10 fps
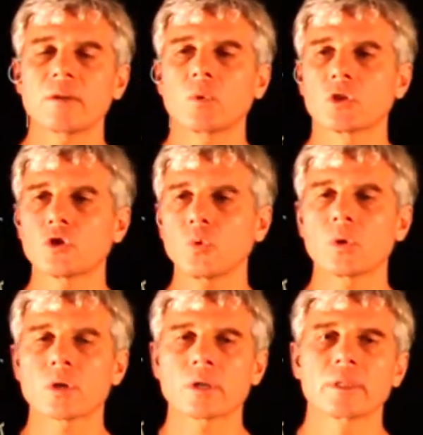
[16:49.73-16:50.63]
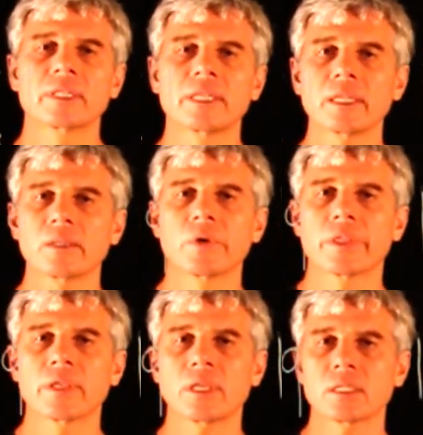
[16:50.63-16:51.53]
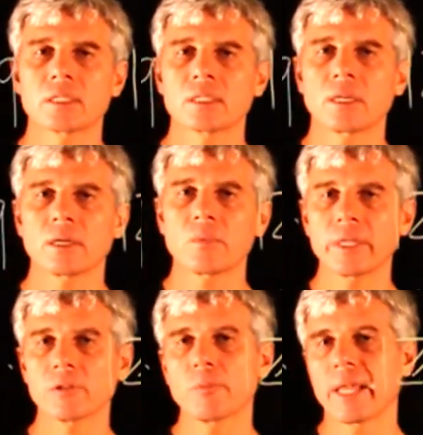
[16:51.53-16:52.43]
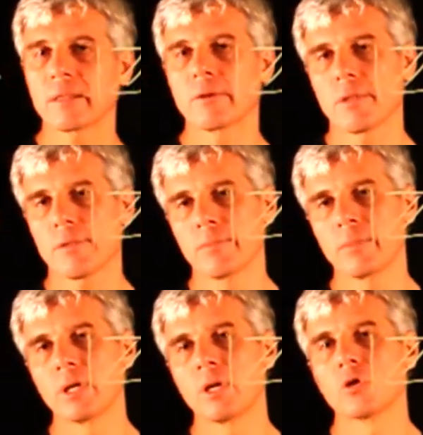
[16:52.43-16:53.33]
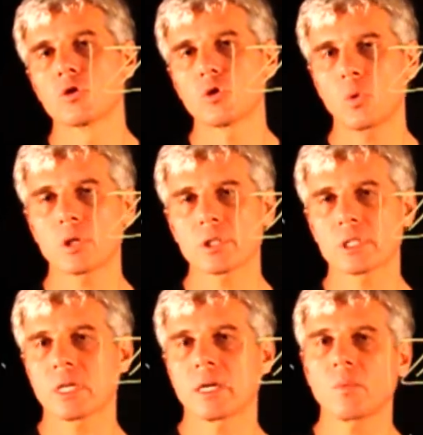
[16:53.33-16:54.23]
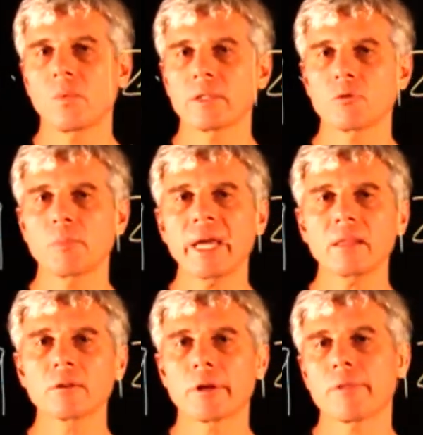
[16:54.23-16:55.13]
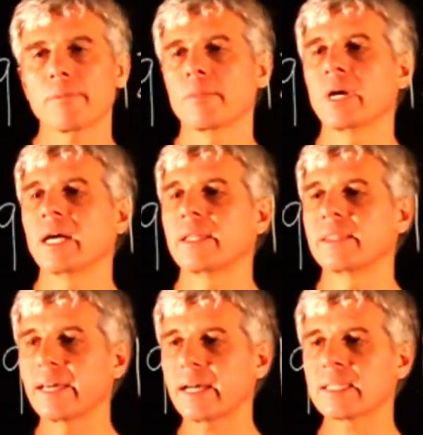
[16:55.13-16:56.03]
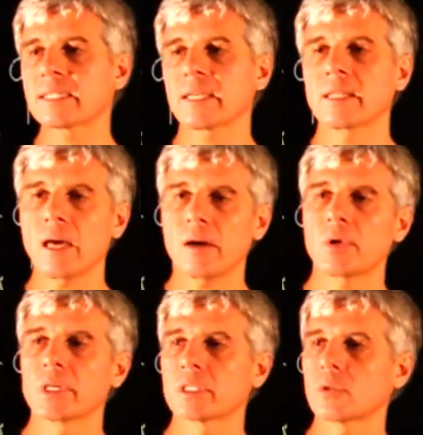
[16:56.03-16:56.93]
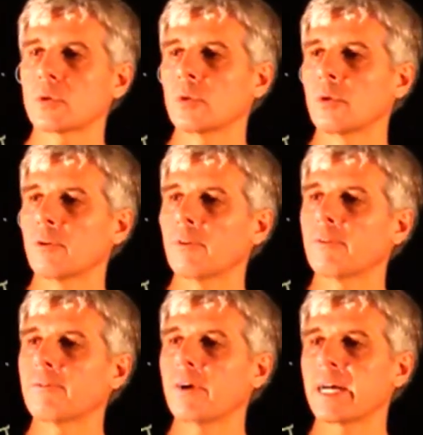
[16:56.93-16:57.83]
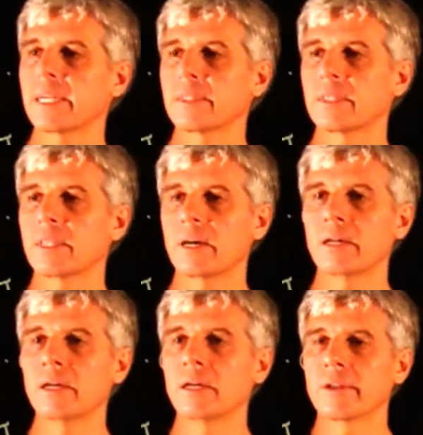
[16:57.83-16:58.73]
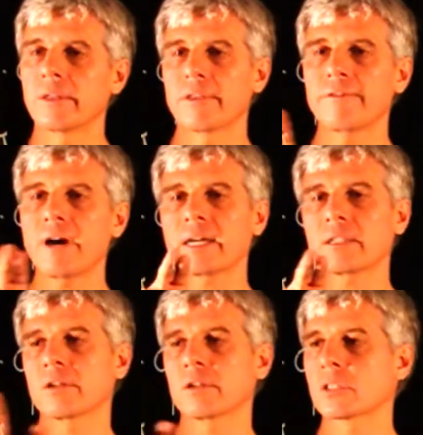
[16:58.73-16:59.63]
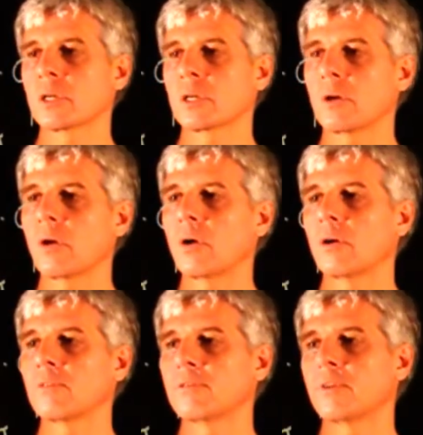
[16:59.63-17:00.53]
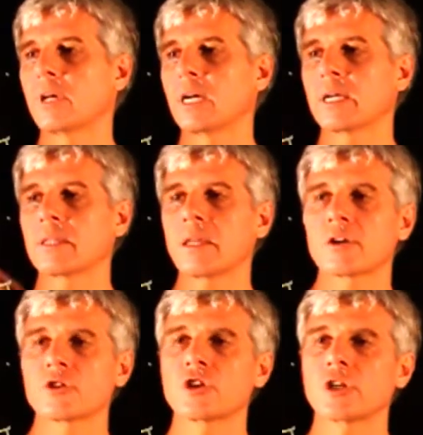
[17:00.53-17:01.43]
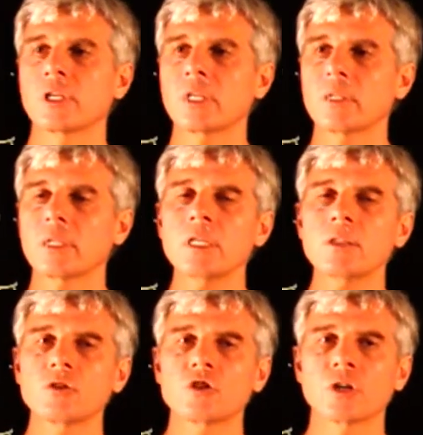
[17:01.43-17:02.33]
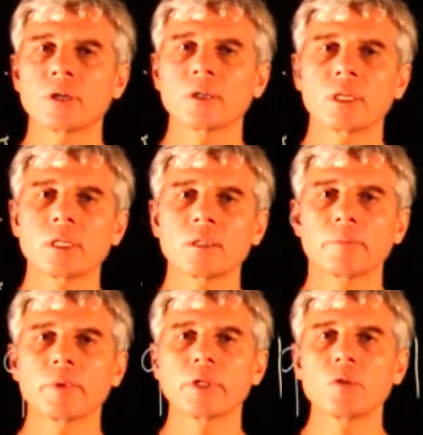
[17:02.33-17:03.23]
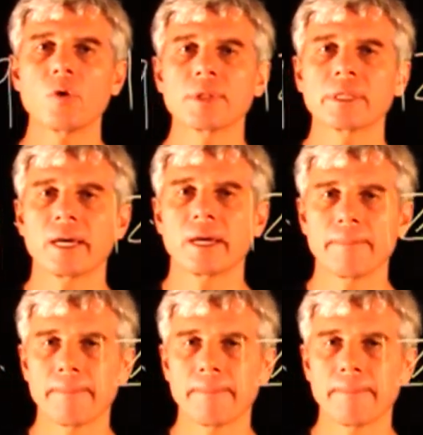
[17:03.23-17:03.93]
what Shor did with his quantum algorithm. Shor's quantum algorithm does allow us to find the factors of a large integer in polynomial time.